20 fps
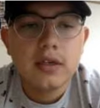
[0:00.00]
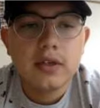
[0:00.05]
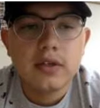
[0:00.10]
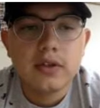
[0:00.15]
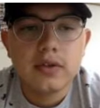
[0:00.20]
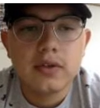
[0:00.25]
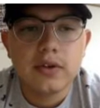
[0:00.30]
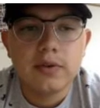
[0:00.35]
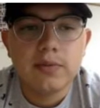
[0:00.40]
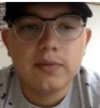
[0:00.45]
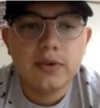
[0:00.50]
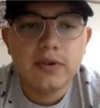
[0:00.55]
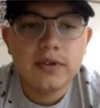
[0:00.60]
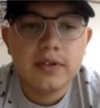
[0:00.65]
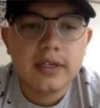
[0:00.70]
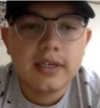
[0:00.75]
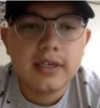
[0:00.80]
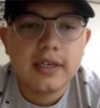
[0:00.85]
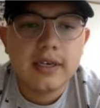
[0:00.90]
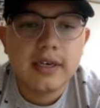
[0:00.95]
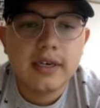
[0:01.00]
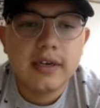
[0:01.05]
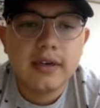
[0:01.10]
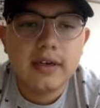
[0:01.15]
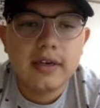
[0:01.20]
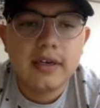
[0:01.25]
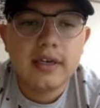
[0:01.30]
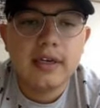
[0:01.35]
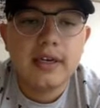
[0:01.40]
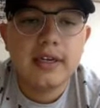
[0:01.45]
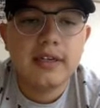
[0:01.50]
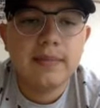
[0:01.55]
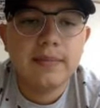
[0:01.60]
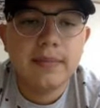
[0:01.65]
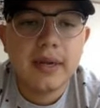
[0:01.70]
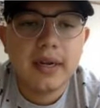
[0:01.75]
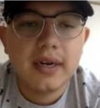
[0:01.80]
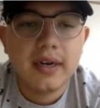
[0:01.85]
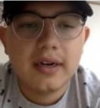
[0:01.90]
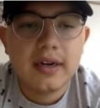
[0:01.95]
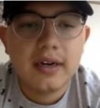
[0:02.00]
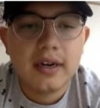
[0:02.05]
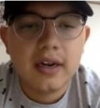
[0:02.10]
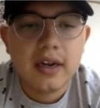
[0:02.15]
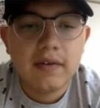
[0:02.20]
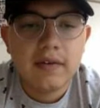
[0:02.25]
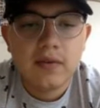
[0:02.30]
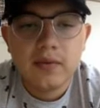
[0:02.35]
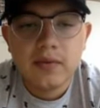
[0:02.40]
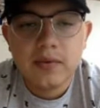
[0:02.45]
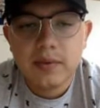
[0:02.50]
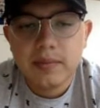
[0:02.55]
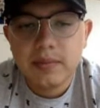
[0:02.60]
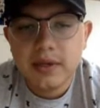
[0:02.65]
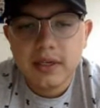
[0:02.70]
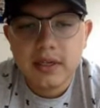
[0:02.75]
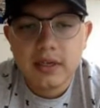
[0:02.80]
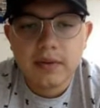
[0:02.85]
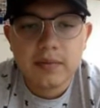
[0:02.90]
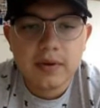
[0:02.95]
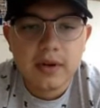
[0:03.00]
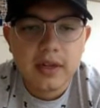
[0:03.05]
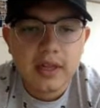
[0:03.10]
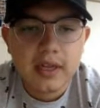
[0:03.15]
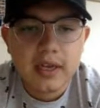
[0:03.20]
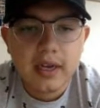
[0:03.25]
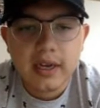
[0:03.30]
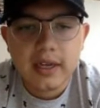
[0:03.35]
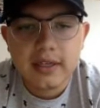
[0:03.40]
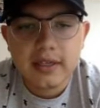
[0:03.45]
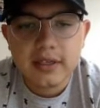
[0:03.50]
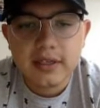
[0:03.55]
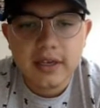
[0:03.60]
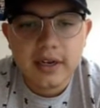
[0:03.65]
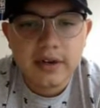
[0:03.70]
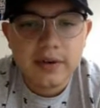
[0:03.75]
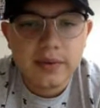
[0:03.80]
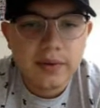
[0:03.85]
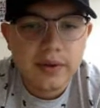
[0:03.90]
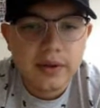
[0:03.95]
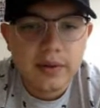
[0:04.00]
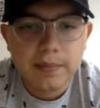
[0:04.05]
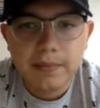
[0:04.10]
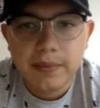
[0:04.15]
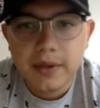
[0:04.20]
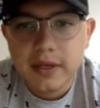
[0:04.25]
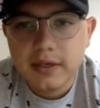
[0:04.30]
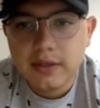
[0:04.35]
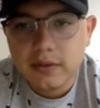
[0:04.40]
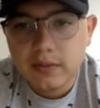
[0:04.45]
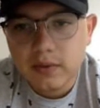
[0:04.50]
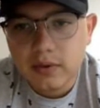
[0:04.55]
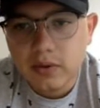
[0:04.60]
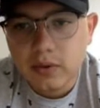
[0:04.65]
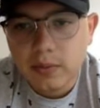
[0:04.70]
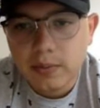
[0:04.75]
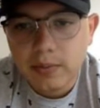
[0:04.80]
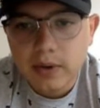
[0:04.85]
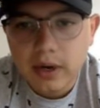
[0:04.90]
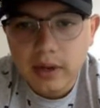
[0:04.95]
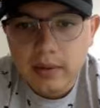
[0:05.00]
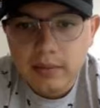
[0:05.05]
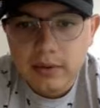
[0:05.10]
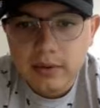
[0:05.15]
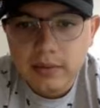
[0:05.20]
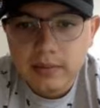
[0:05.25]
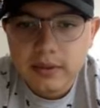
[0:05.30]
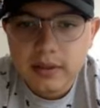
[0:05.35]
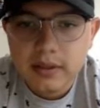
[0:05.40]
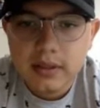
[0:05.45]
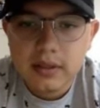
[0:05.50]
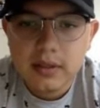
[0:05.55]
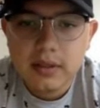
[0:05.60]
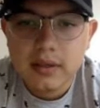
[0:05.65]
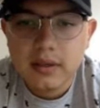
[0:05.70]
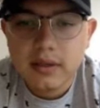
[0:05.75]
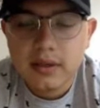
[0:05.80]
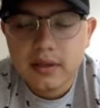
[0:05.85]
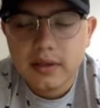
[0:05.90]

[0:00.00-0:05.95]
So in music, independent level would be somebody that can sight read the piece with no problems.